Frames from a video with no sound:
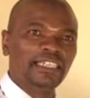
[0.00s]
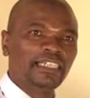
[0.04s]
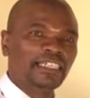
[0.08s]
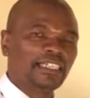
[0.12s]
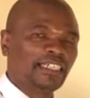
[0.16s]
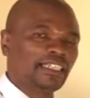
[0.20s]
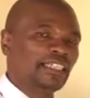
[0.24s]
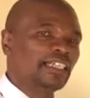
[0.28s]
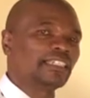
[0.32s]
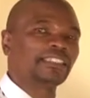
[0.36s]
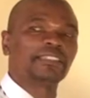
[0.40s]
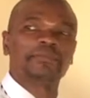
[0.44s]

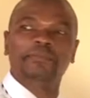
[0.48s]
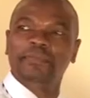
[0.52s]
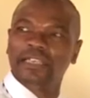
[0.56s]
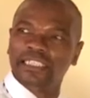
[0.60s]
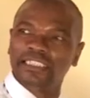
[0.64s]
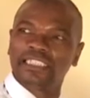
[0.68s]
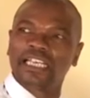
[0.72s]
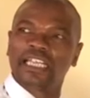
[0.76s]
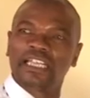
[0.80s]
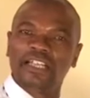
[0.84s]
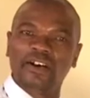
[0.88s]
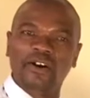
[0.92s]
It doesn't
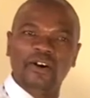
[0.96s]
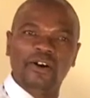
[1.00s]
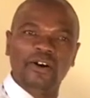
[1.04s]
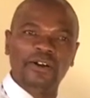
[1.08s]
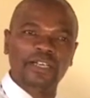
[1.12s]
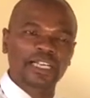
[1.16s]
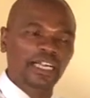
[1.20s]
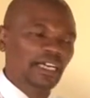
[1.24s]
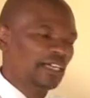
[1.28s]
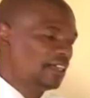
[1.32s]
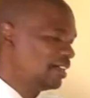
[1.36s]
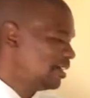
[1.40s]
matter the
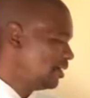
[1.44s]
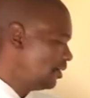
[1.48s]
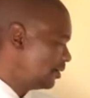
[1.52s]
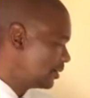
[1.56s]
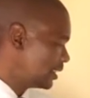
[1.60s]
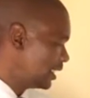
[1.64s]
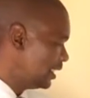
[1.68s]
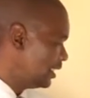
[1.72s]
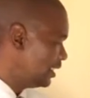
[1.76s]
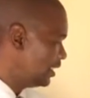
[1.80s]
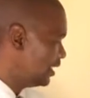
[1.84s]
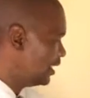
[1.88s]
order.
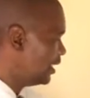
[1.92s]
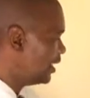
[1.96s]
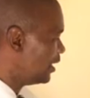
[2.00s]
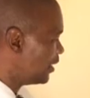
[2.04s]
Okay?